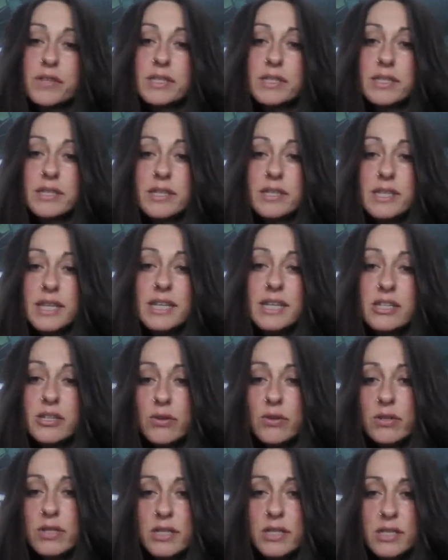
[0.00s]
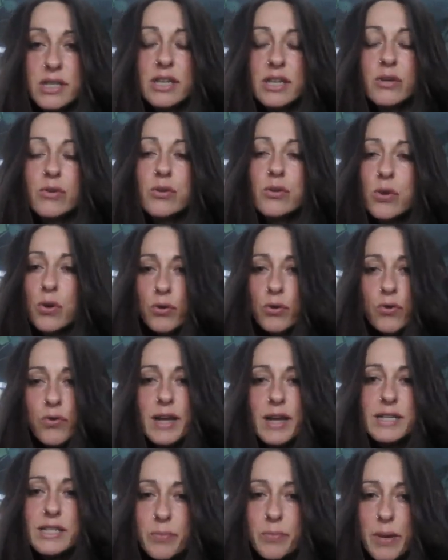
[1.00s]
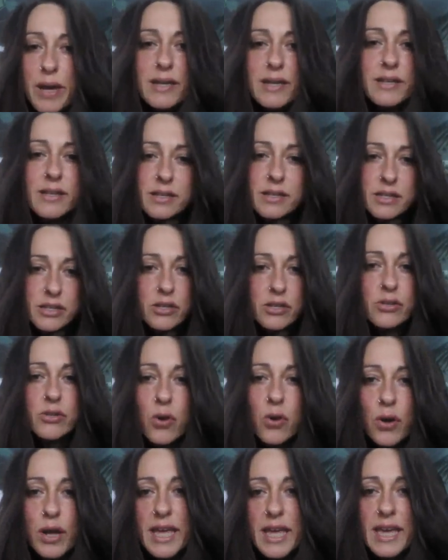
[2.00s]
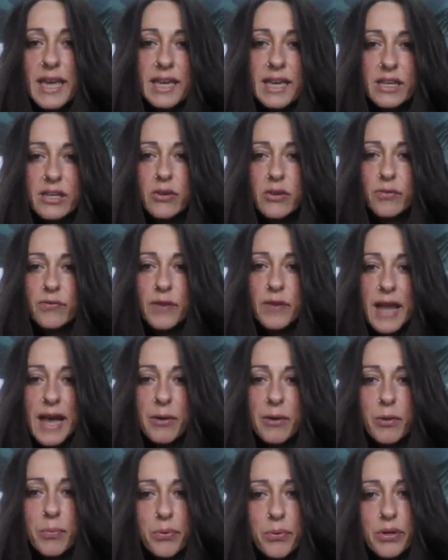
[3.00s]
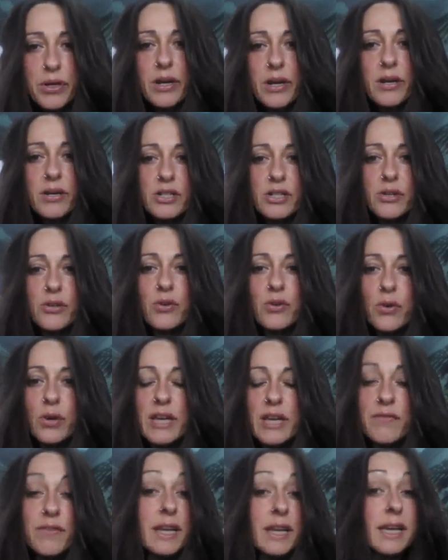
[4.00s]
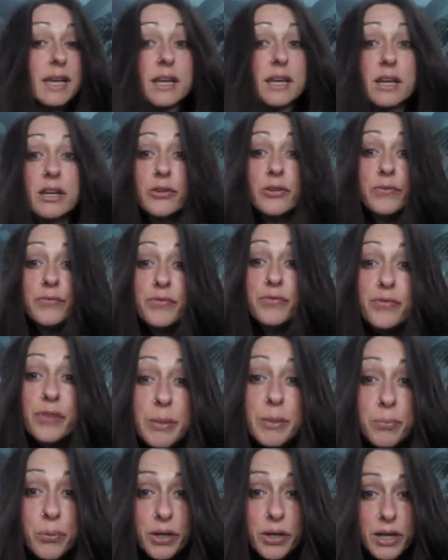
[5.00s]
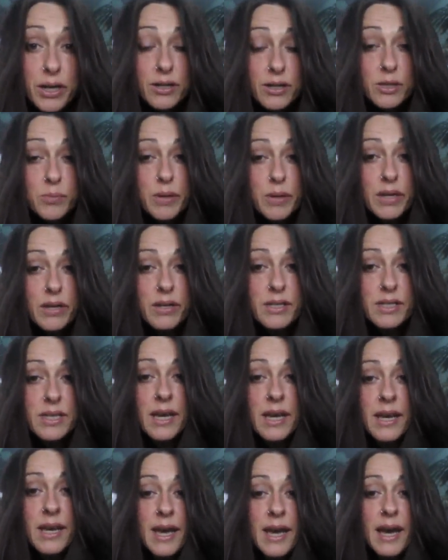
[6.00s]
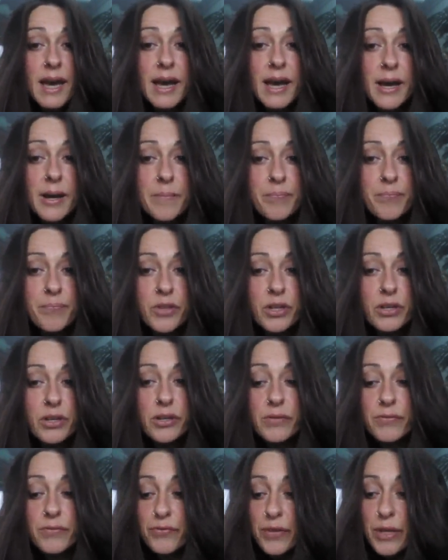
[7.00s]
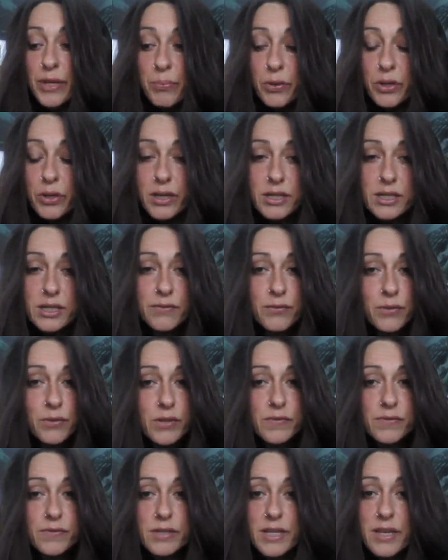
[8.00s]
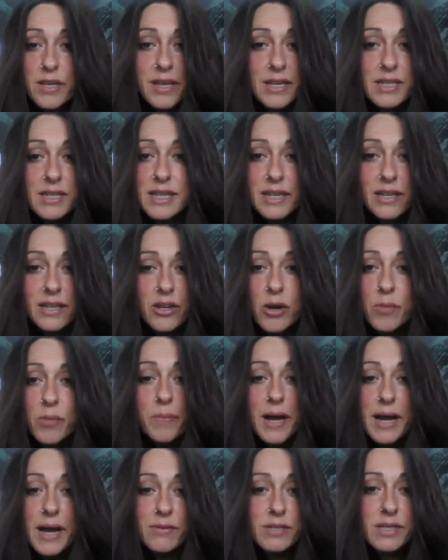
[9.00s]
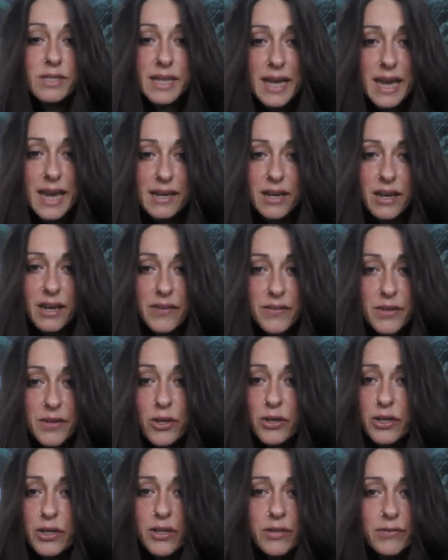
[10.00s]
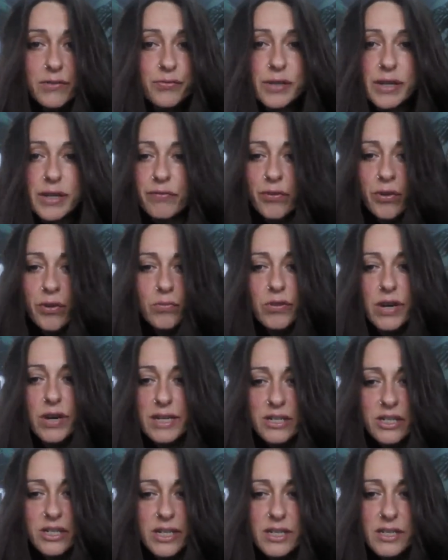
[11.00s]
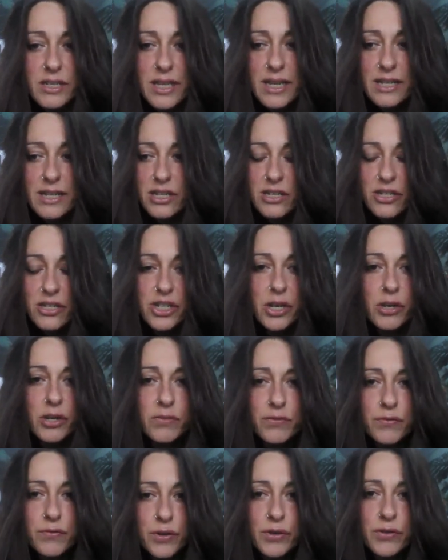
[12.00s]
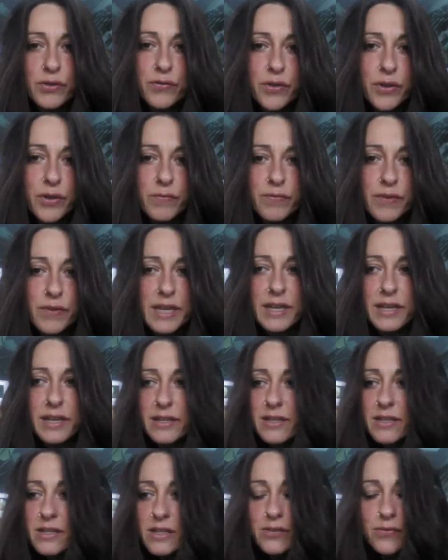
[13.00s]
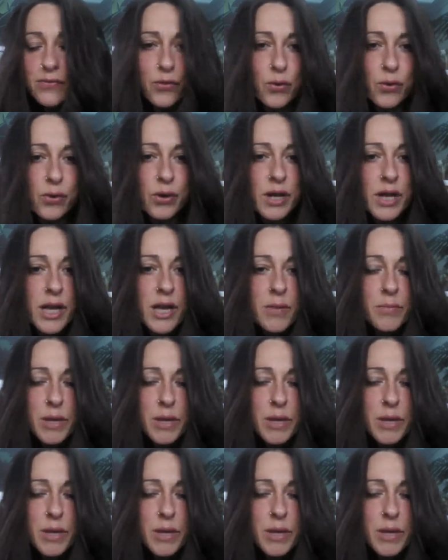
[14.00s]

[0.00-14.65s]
of the detox is that you're not grain dependent. You're not eating your flour products. You're not even eating gluten-free products, because the gluten-free products are full of synthetic compounds again. Like if you look at the free-from ranges, they're just junk food for vegans, for